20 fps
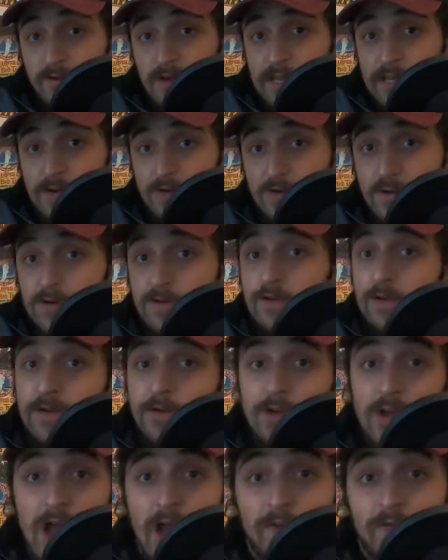And
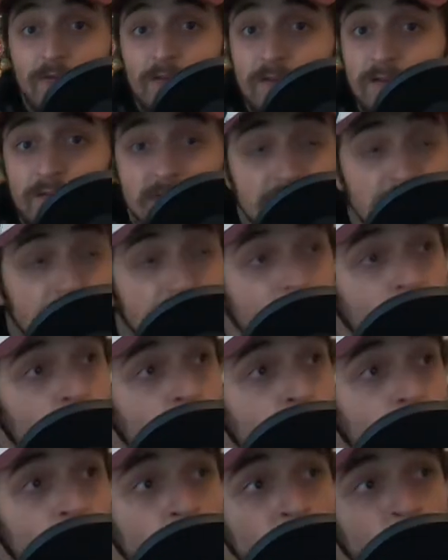you have to see
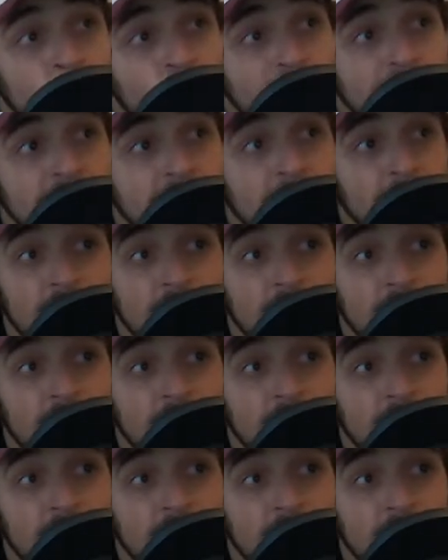what's gonna